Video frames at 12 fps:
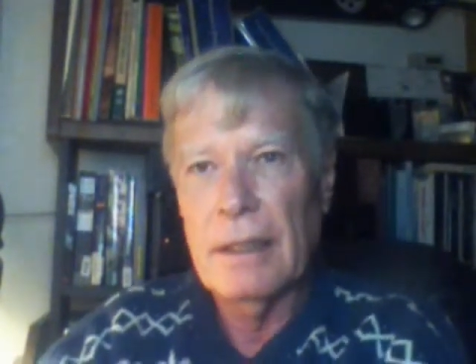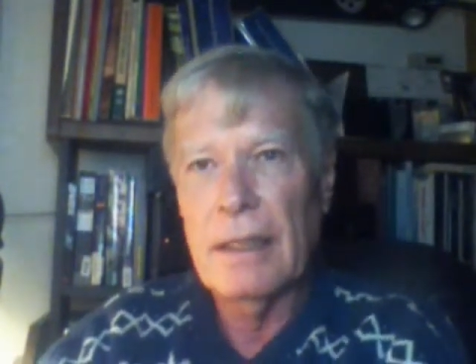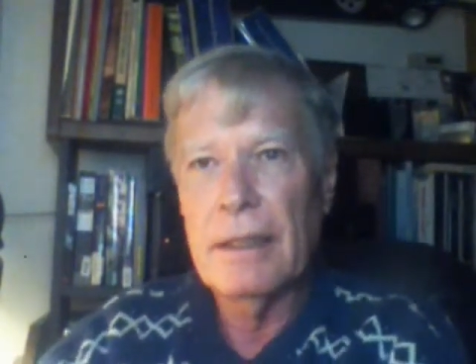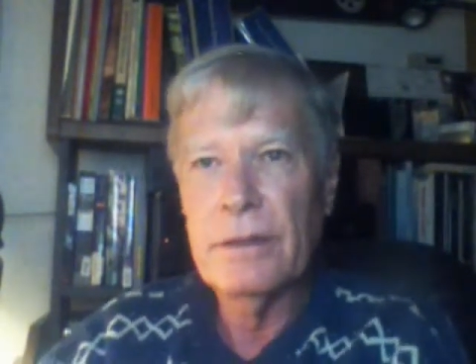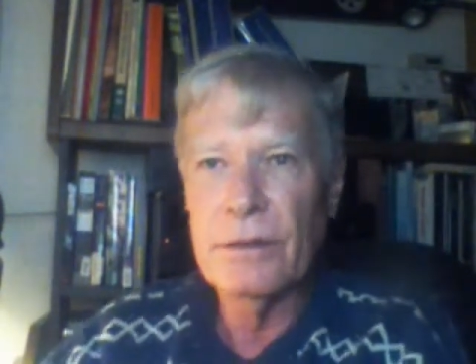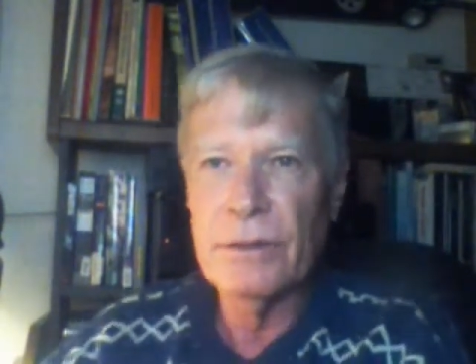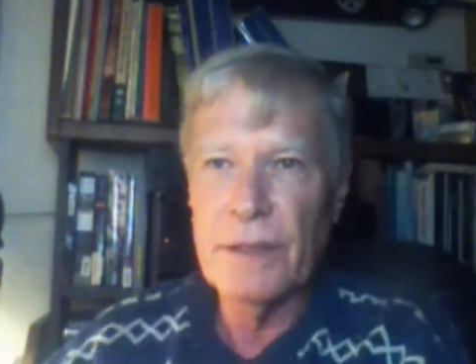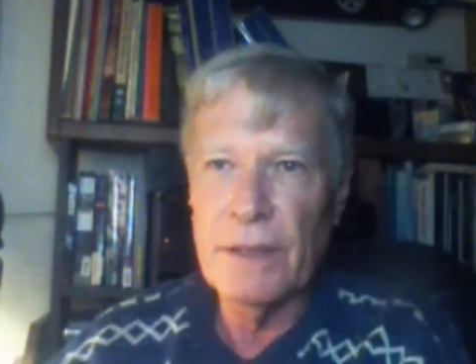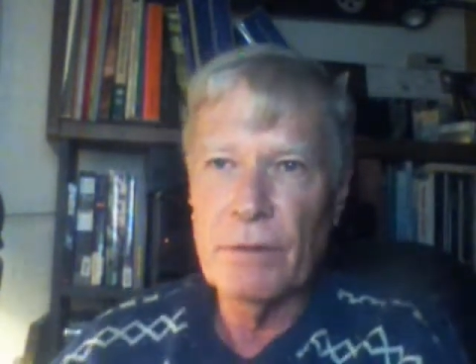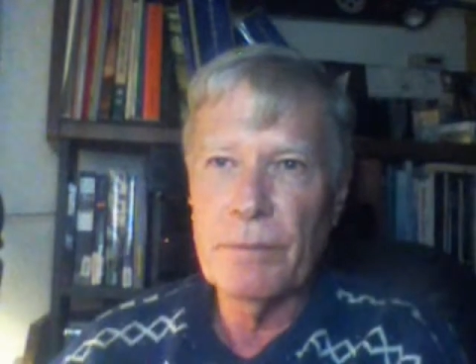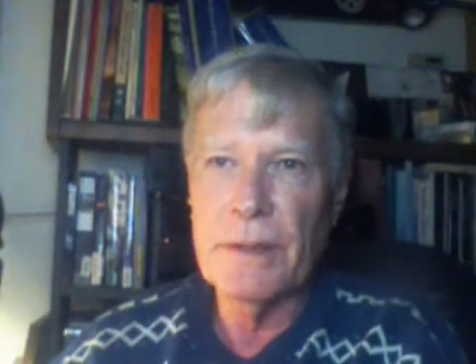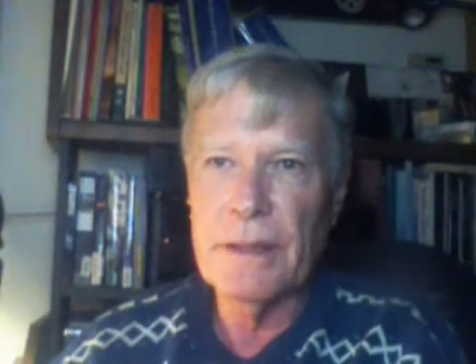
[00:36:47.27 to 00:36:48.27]
and you'll
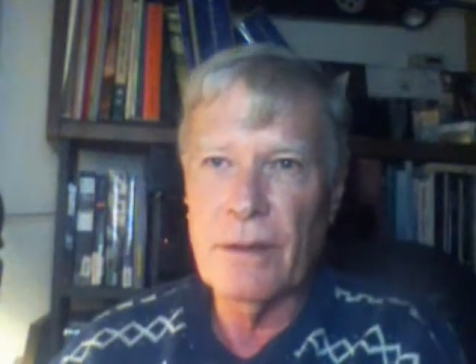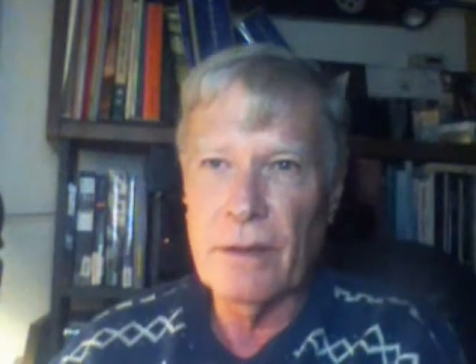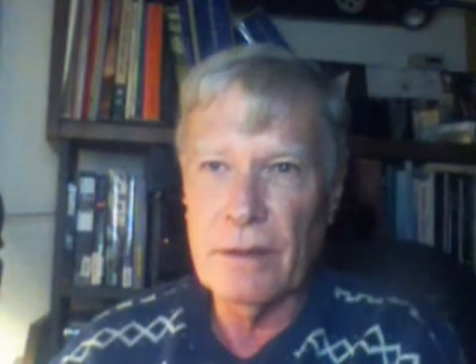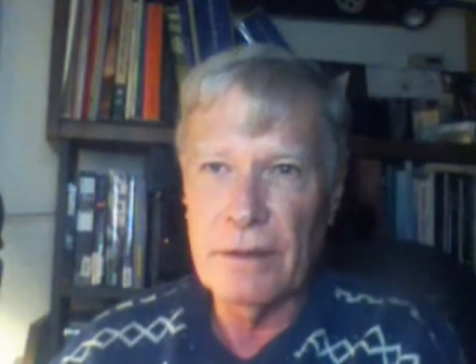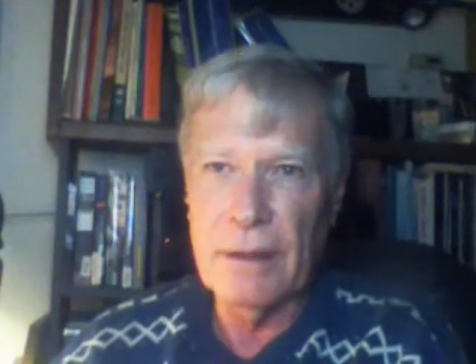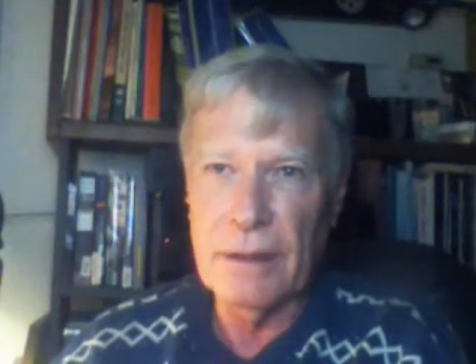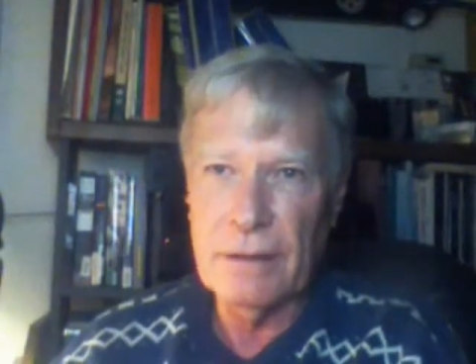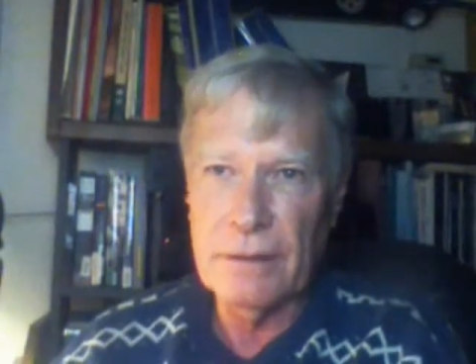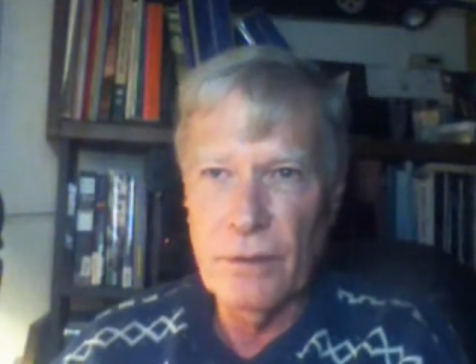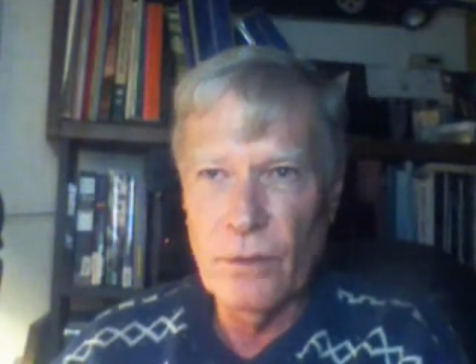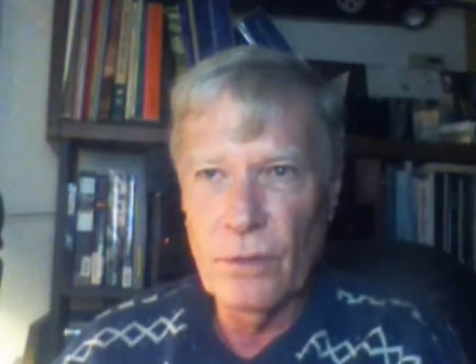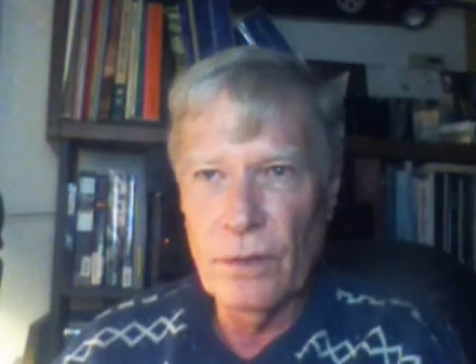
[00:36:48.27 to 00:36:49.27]
never be an architect
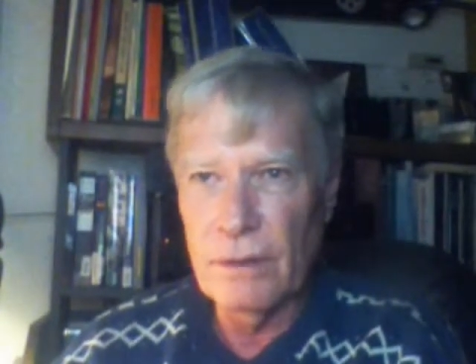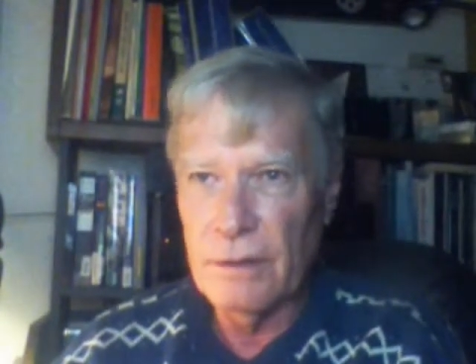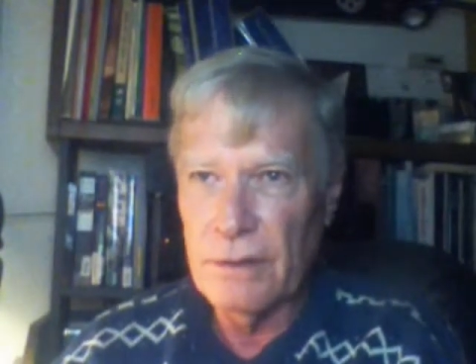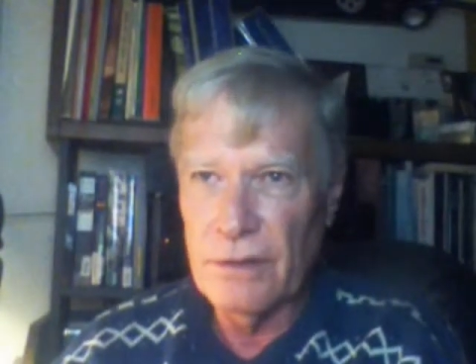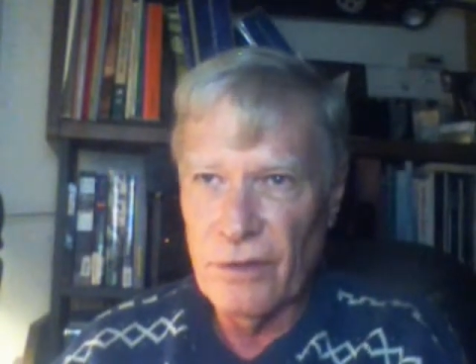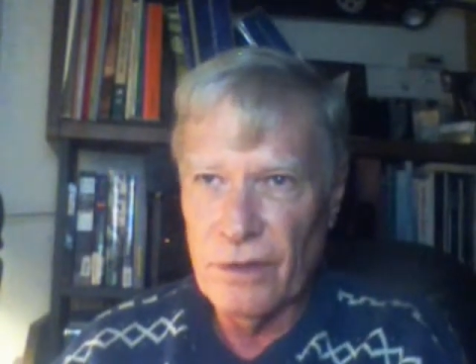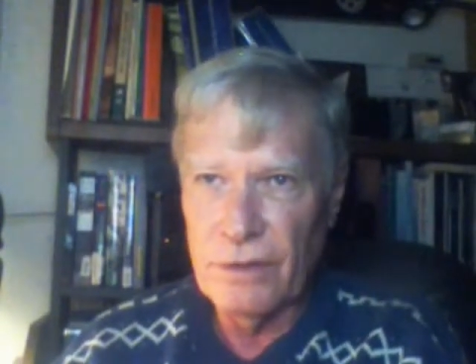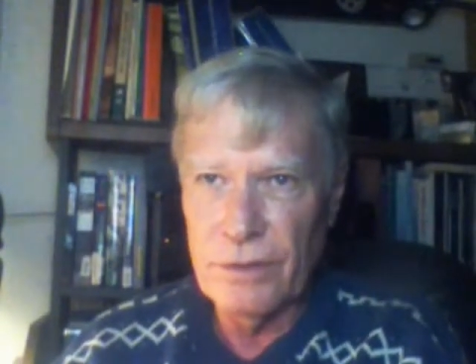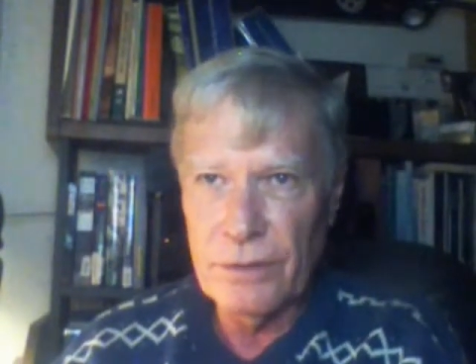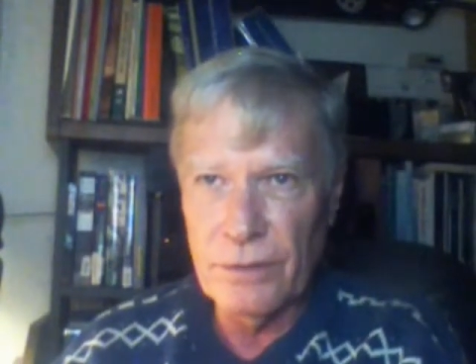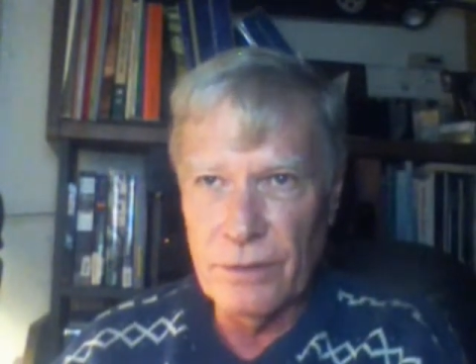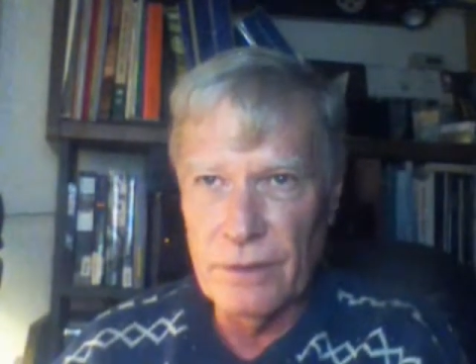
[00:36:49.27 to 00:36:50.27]
or an
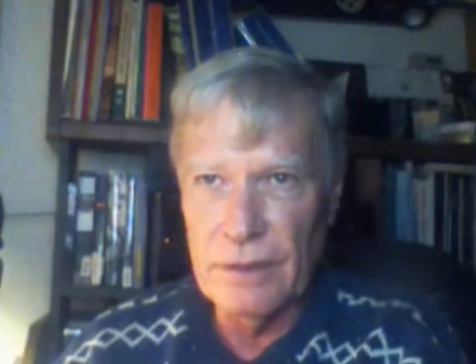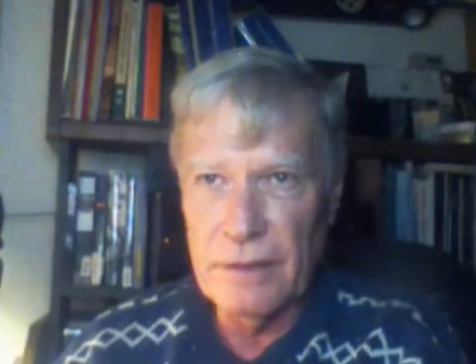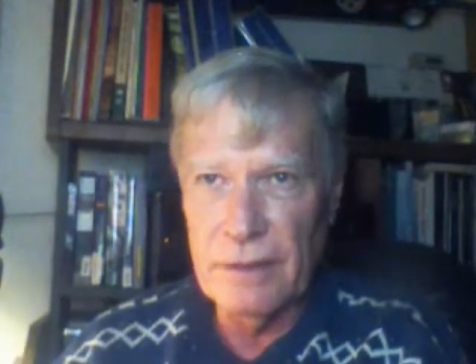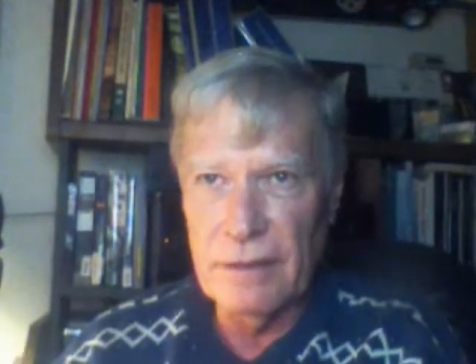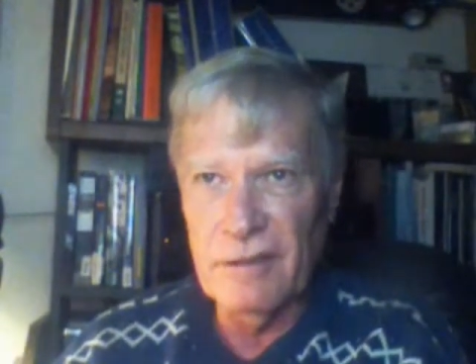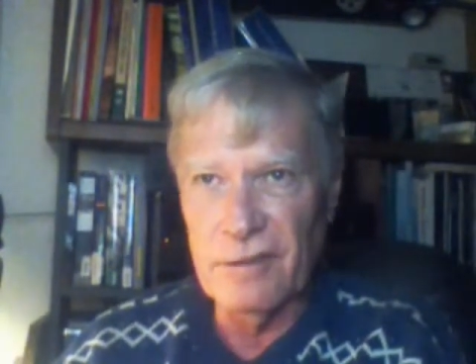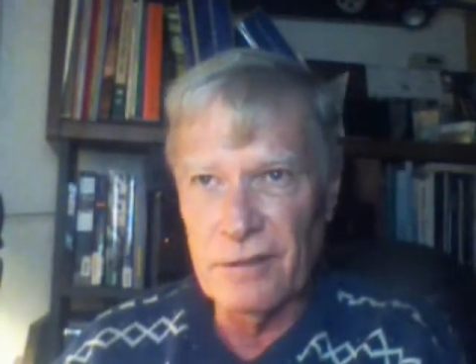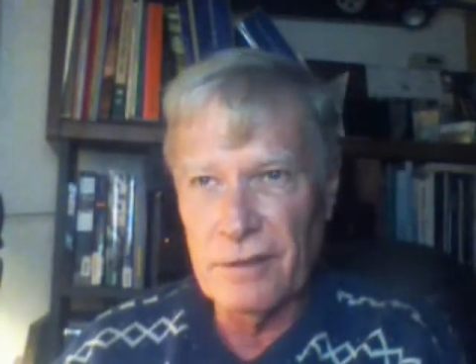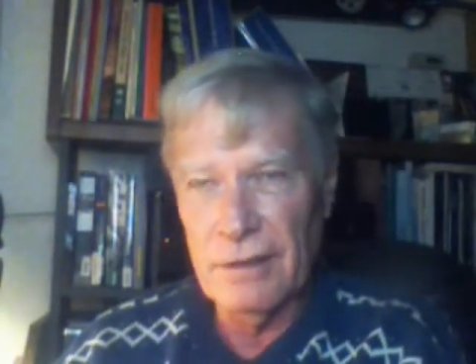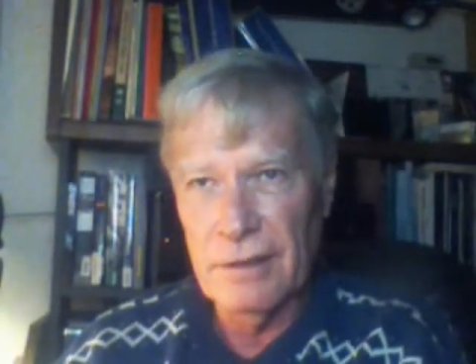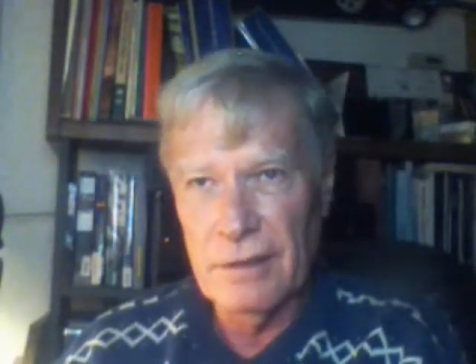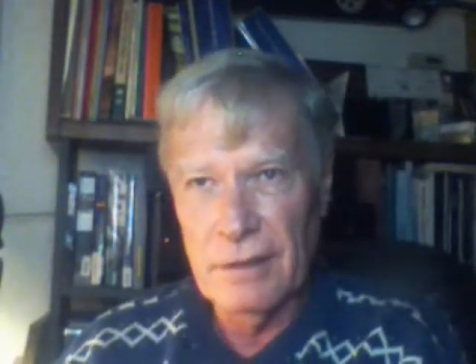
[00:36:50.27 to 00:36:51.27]
artist or anything else.